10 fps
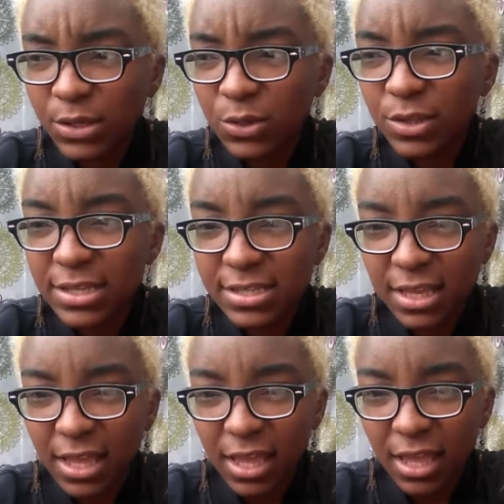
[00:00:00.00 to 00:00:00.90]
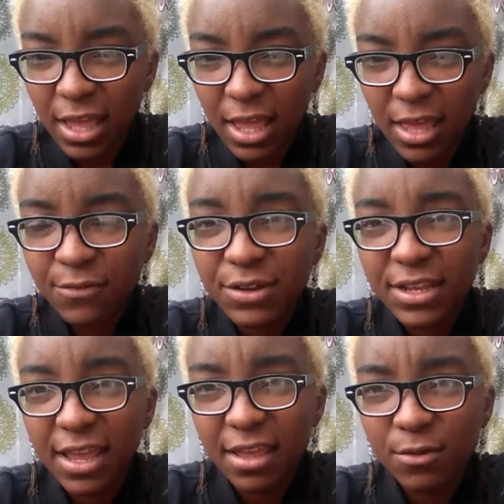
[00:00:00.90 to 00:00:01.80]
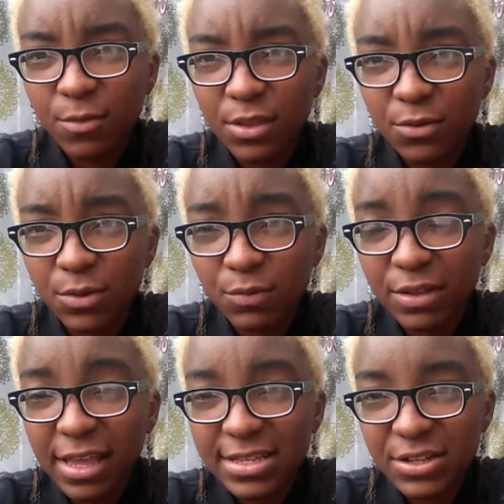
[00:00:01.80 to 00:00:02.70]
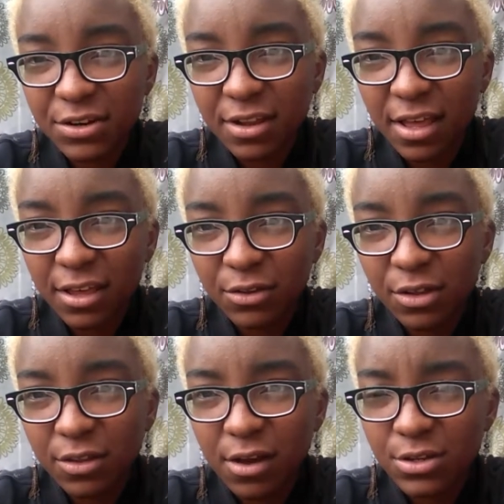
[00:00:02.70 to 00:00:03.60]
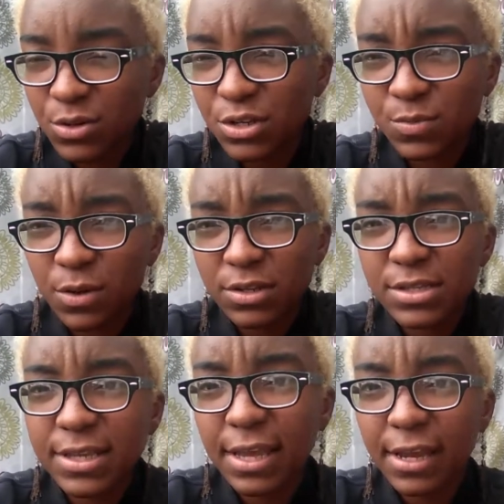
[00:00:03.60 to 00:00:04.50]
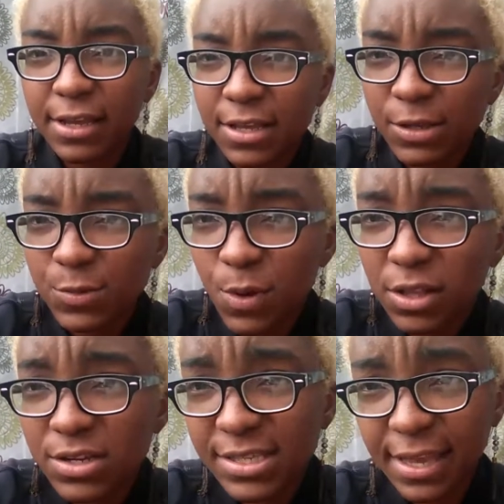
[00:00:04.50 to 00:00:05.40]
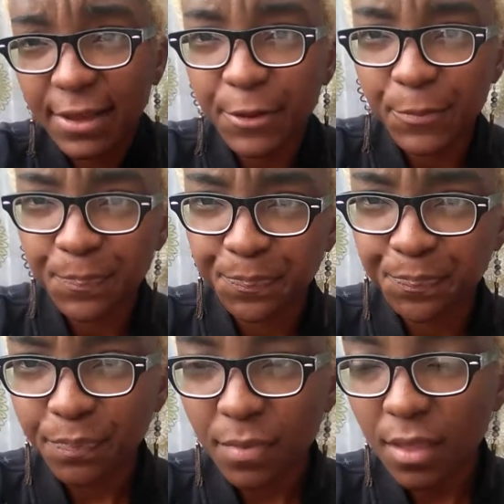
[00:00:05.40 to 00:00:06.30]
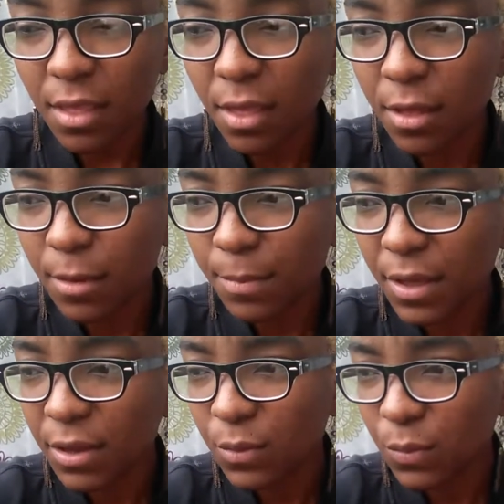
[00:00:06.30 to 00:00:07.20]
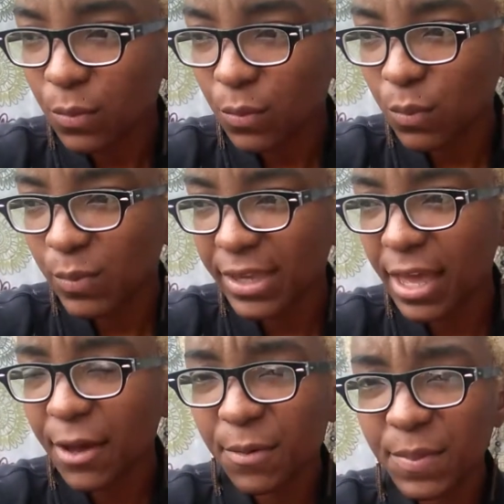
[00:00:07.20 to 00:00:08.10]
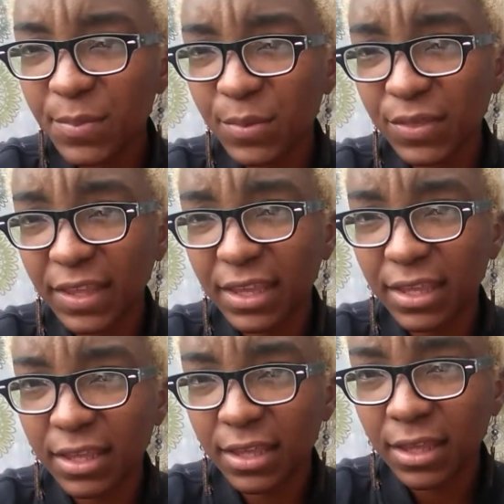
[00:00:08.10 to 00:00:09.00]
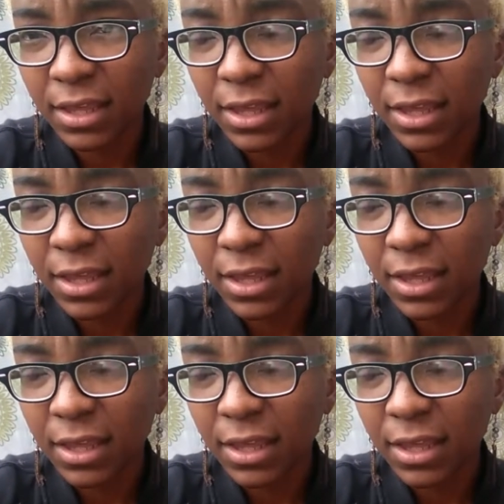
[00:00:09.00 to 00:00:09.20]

we do this every day, whether we realize it or not, on a large or smaller scale. But when we care what people think,